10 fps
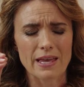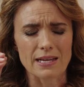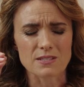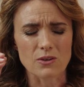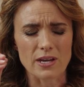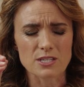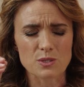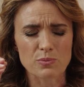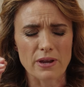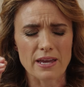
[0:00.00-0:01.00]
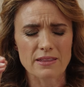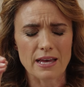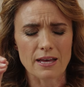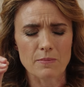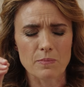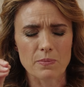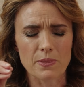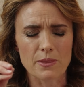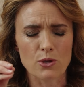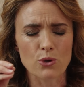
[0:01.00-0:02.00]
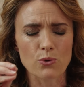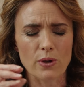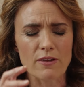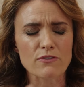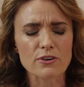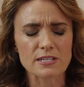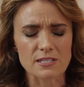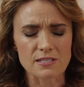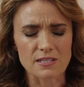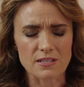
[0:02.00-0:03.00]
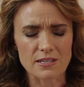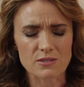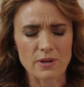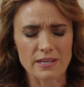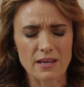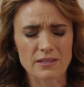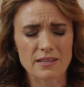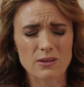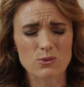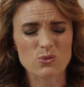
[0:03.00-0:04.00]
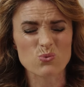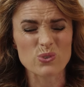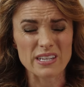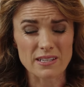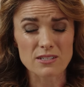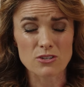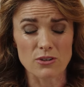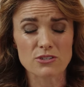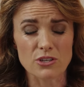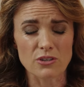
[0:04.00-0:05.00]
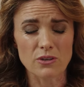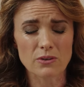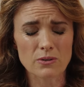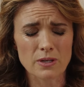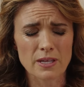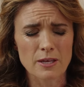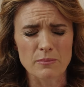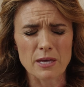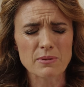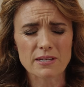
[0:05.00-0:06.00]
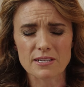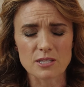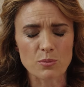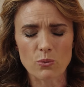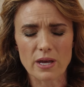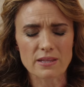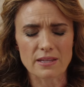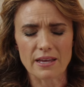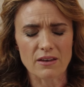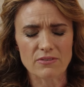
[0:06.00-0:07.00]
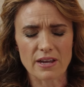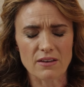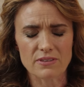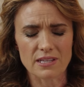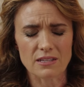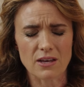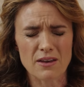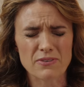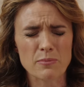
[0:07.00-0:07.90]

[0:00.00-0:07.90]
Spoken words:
And so I just pray that whoever is listening to this right now, that they will really turn to you, maybe in a deeper way than they ever have in their life.